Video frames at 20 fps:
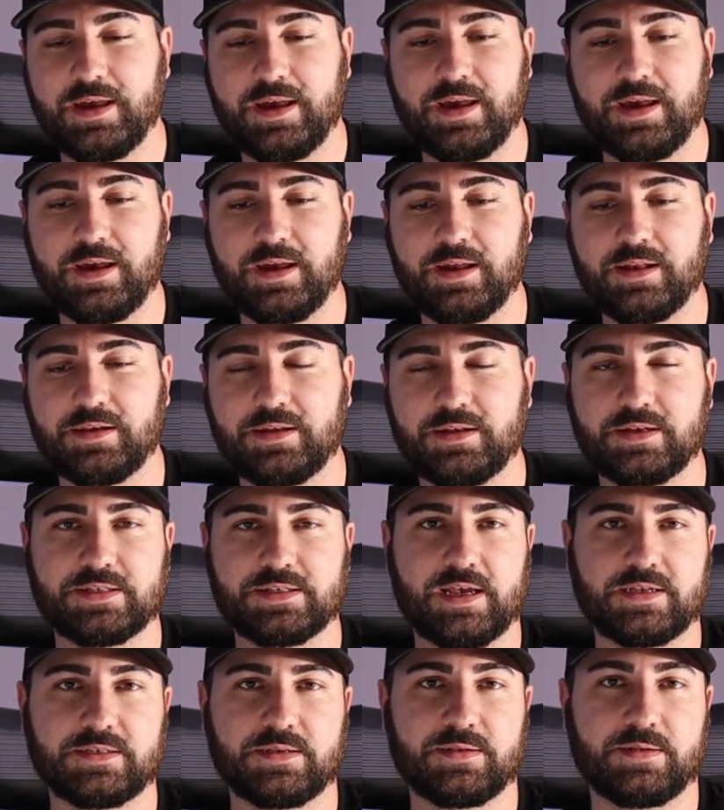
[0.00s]
and is
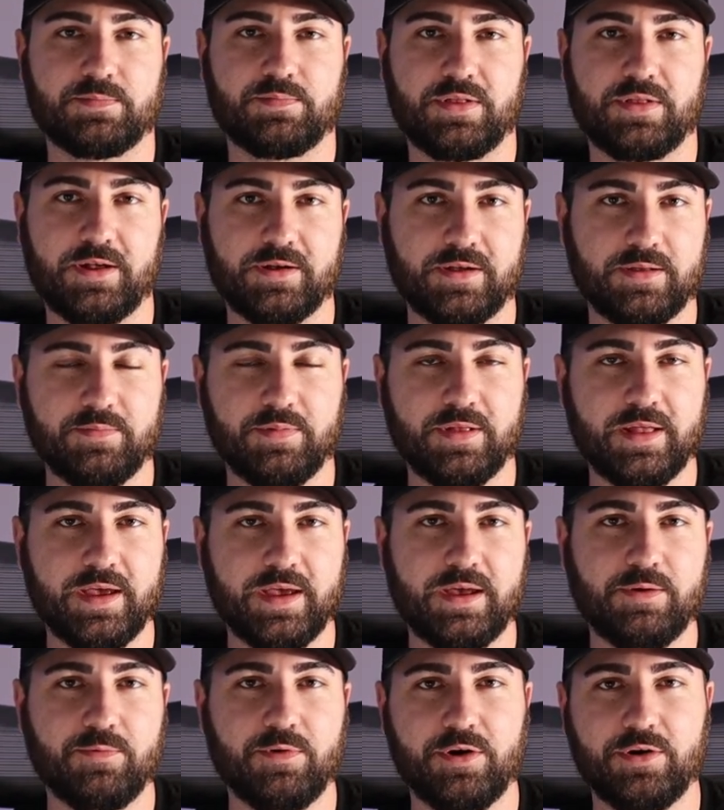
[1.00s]
as plug and
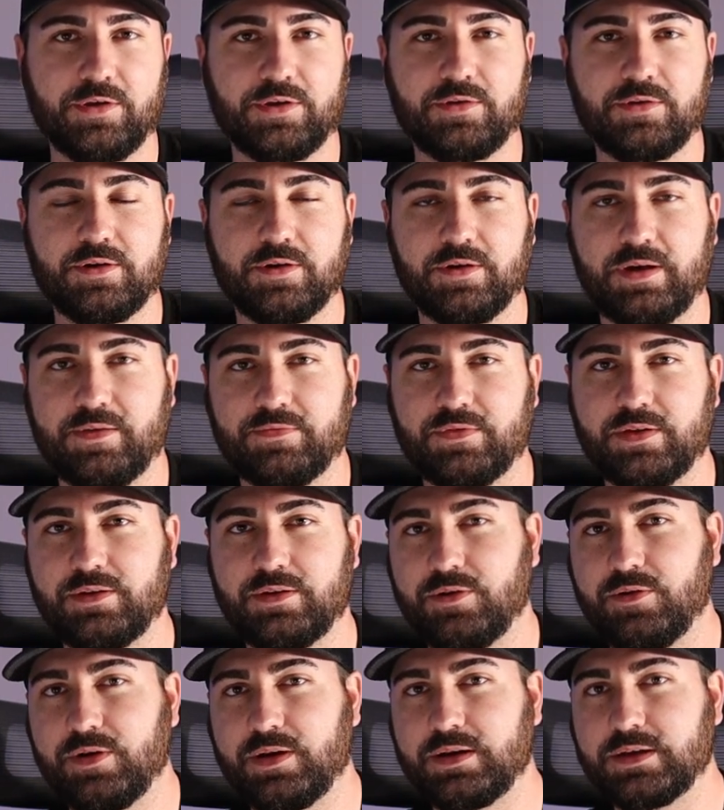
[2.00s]
play where you don't have to
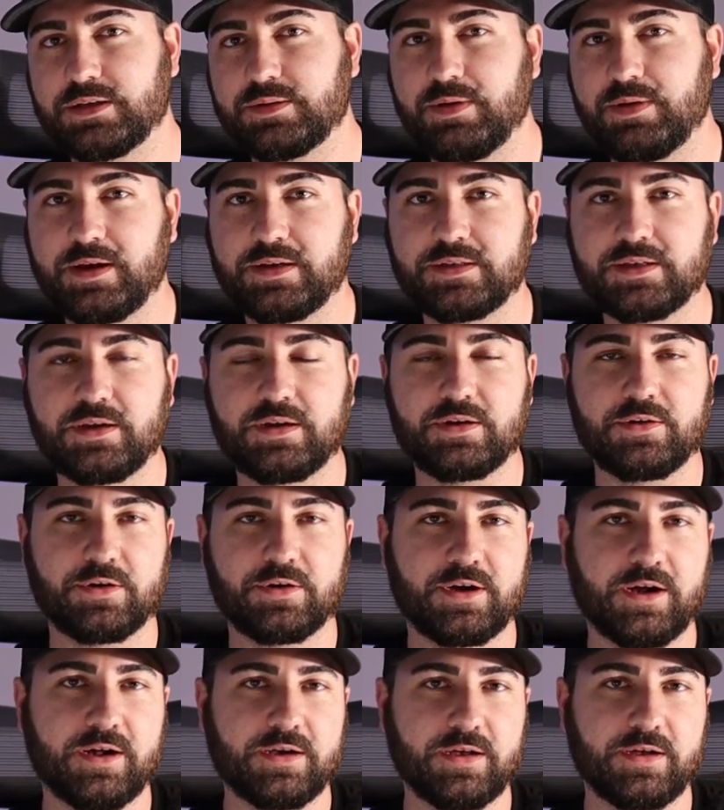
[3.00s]
do any splicing or
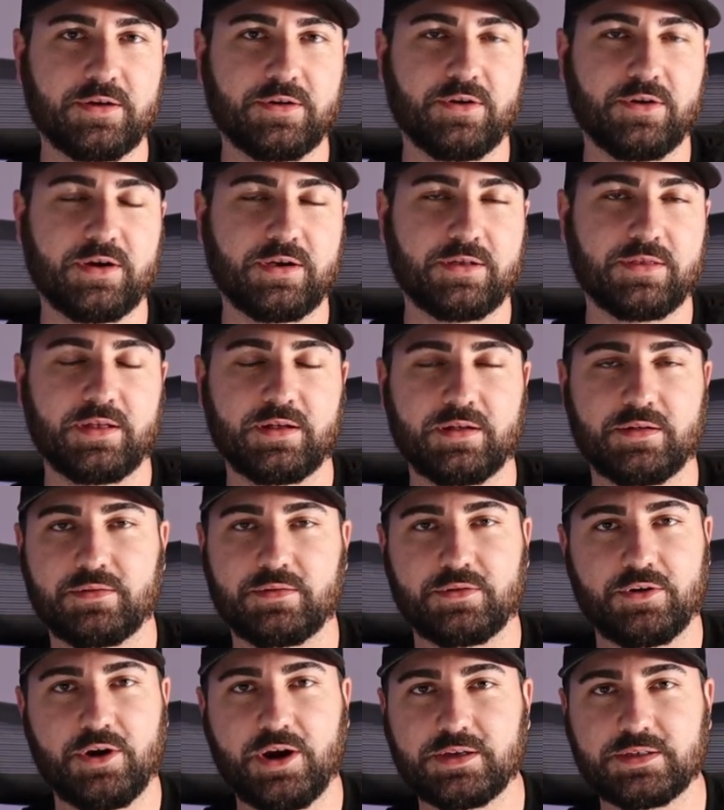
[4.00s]
cutting or anything
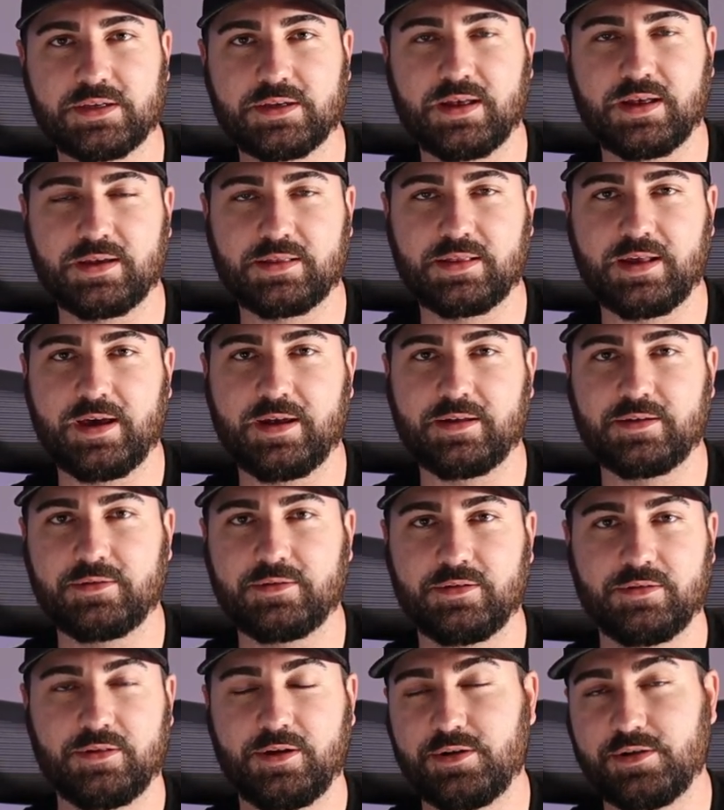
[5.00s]
crazy like that.
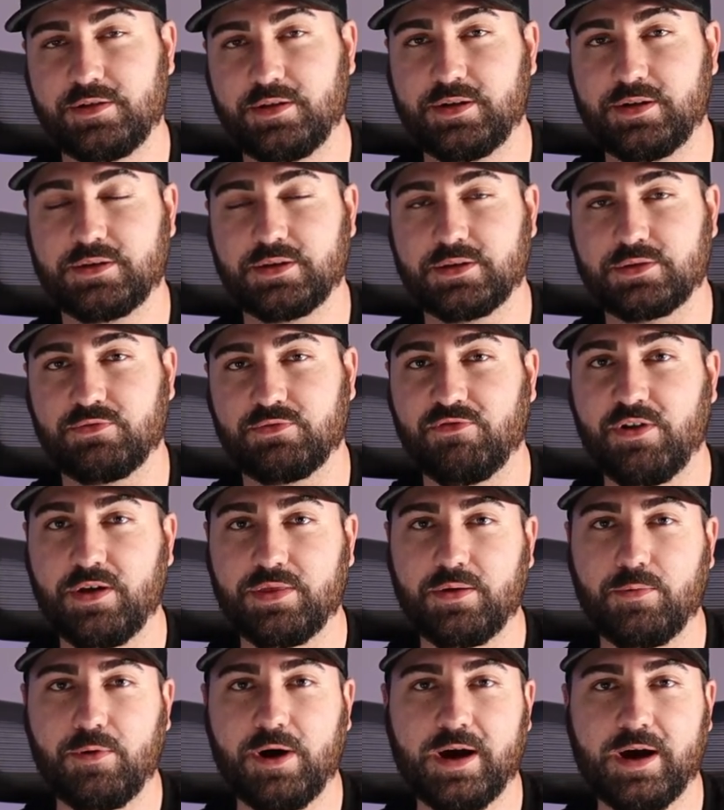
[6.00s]
You literally just
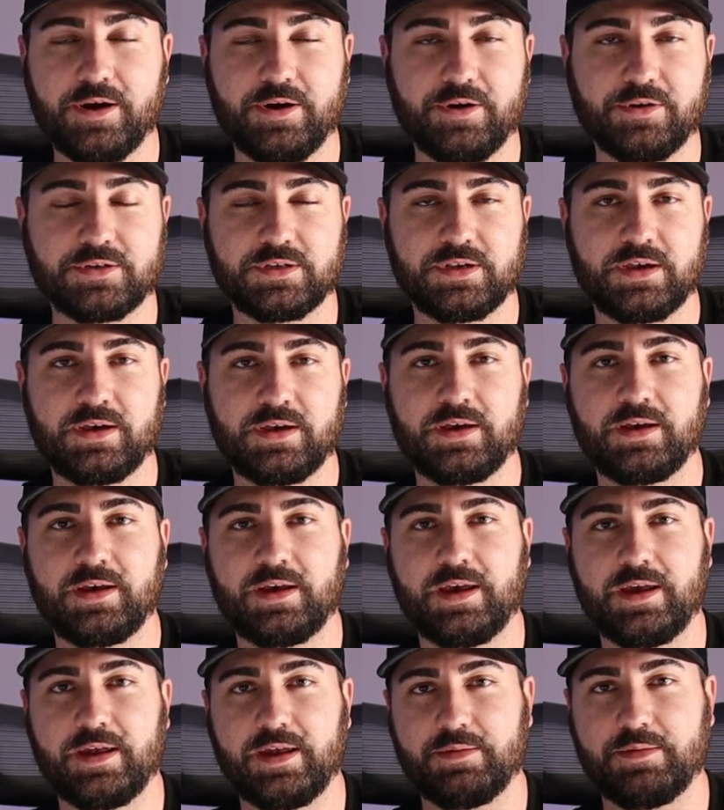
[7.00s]
run the wires
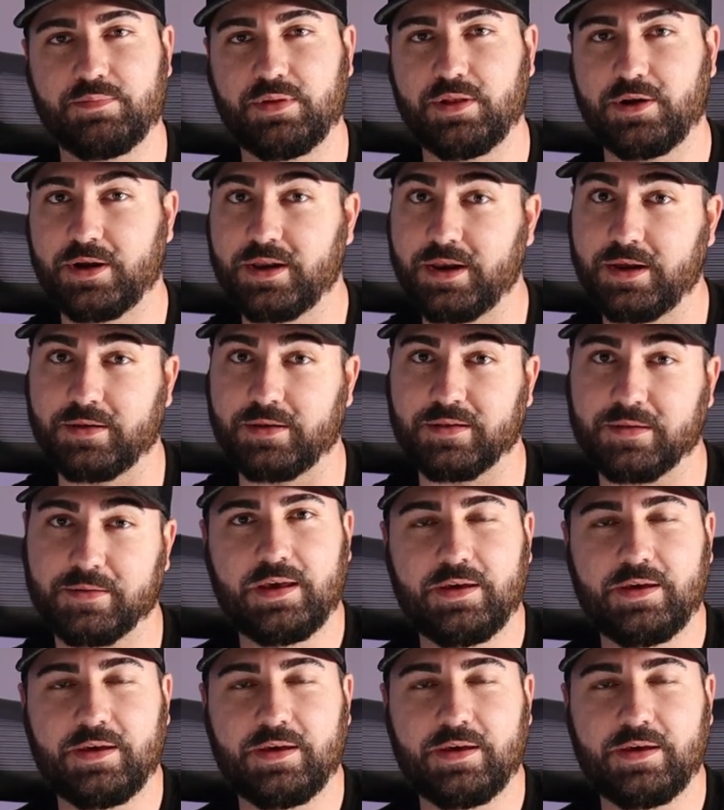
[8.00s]
and plug it in.